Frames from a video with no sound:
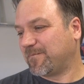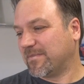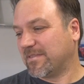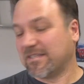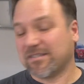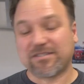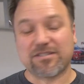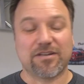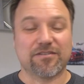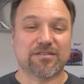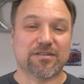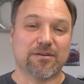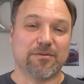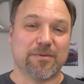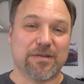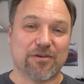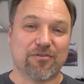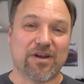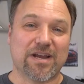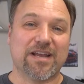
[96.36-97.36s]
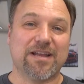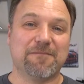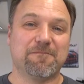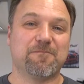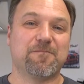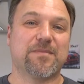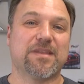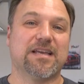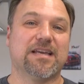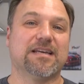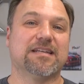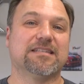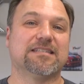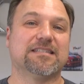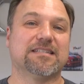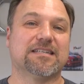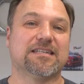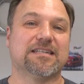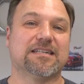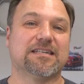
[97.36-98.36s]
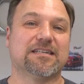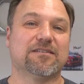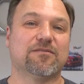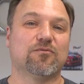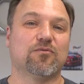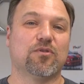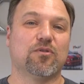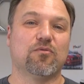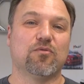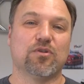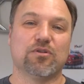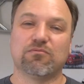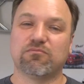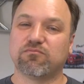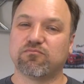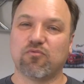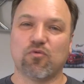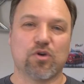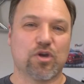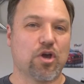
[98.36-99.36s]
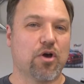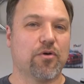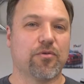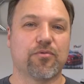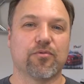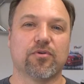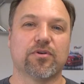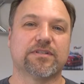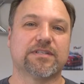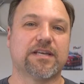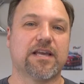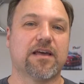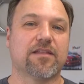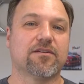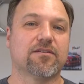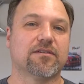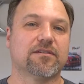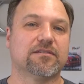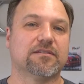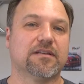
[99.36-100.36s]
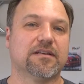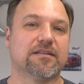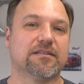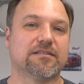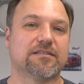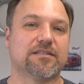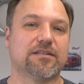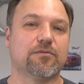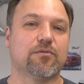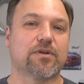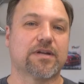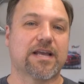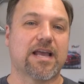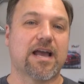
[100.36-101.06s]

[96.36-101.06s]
This stuff's going to be great, and we'll go through it together and see what I